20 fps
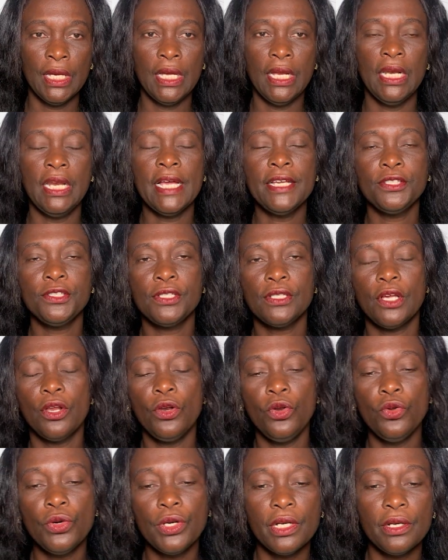Let's
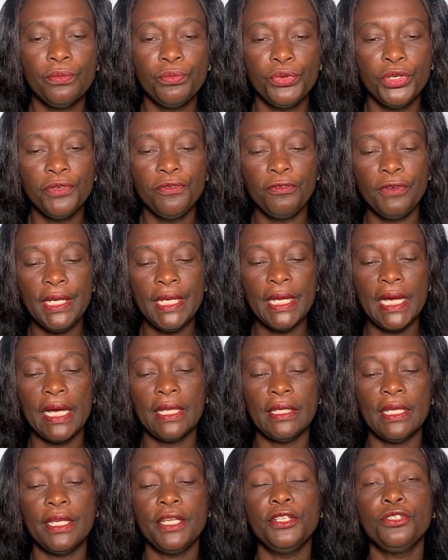look briefly at
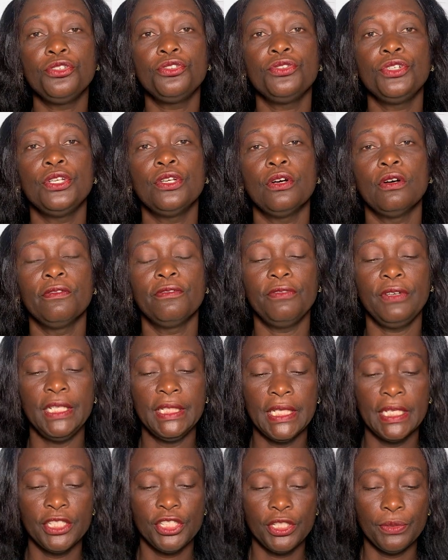the history of
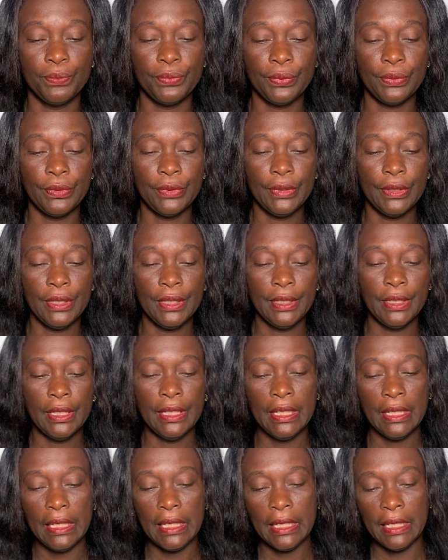leadership.
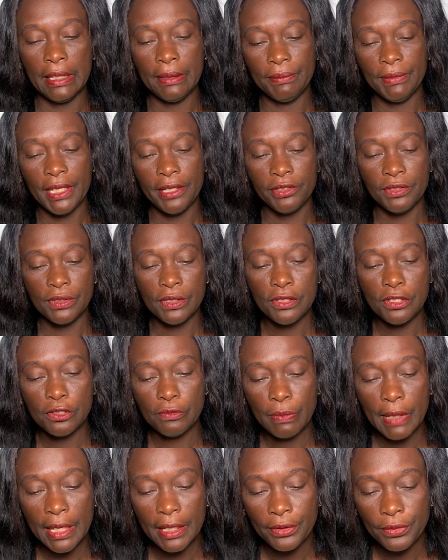There is this
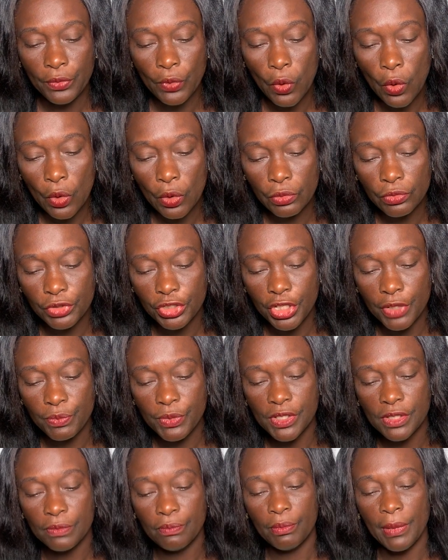man called
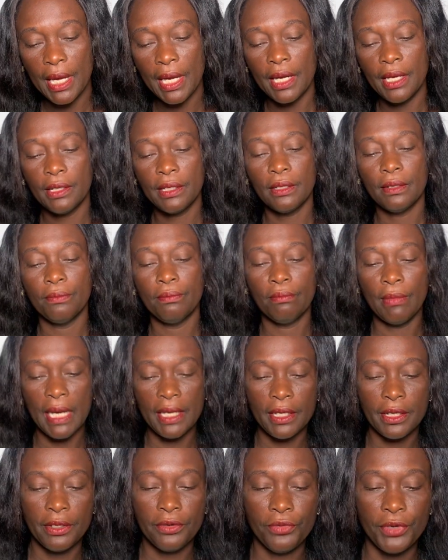James
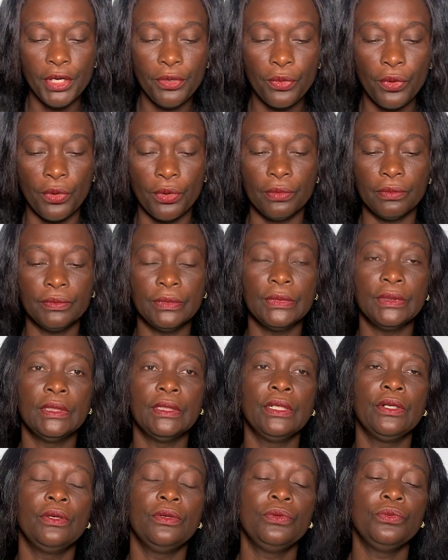McGregor
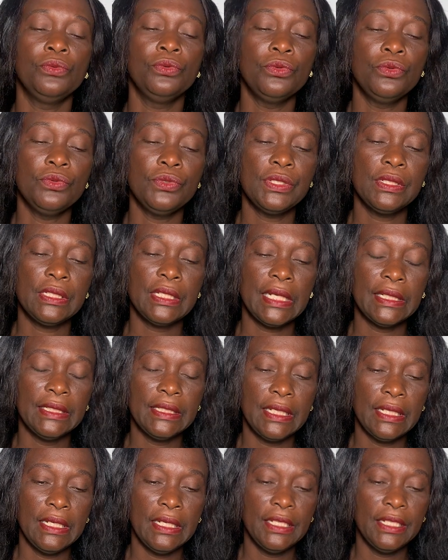who
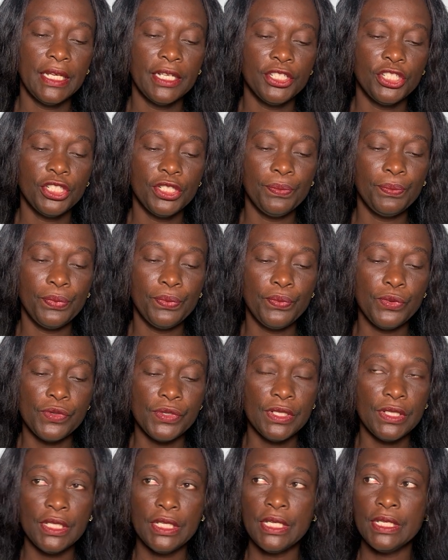started leadership
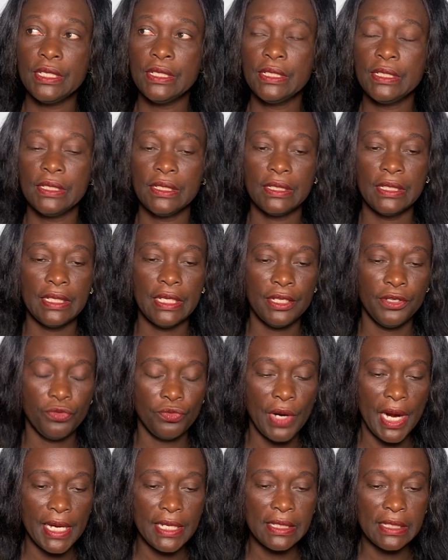proceedings in
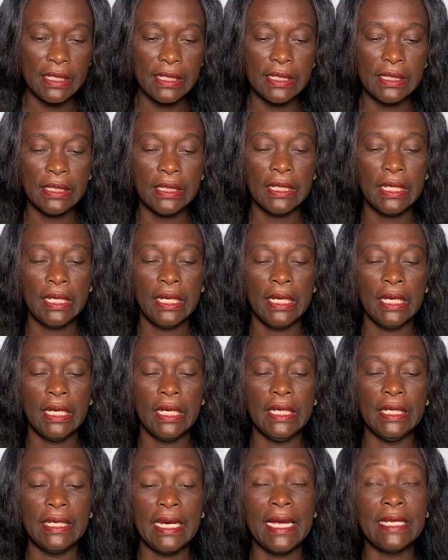writing
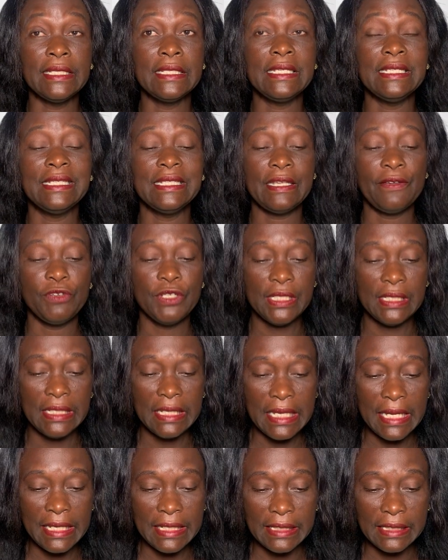in
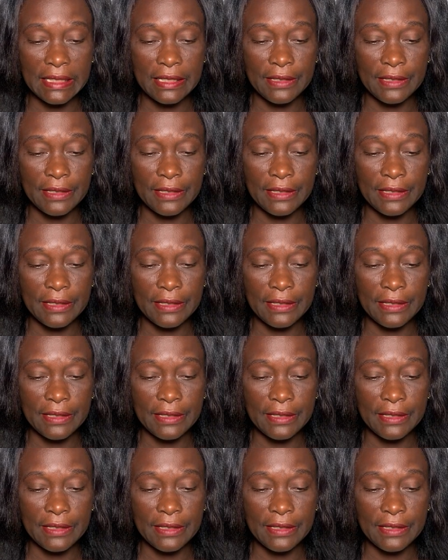1978.